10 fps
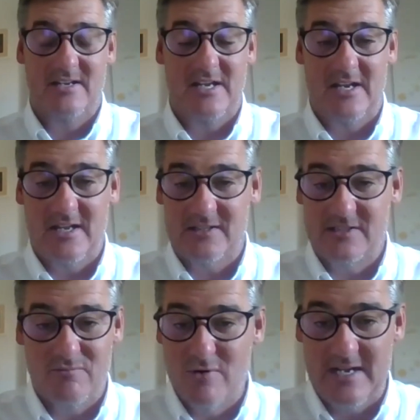It
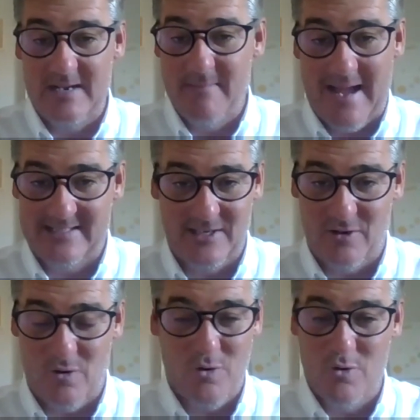doesn't really
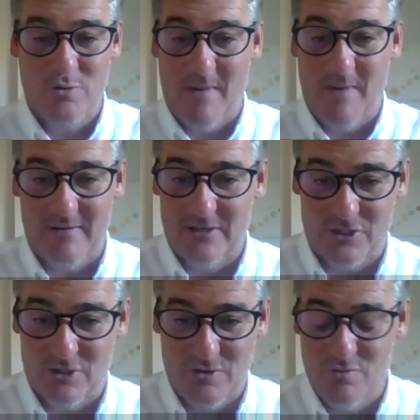matter who you're married
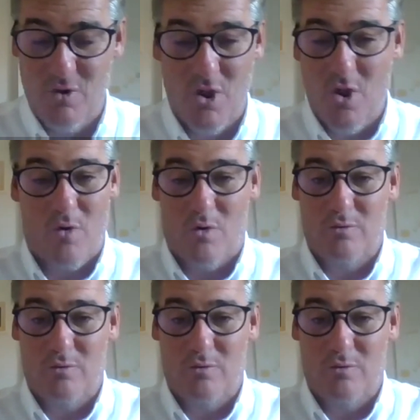to. Right.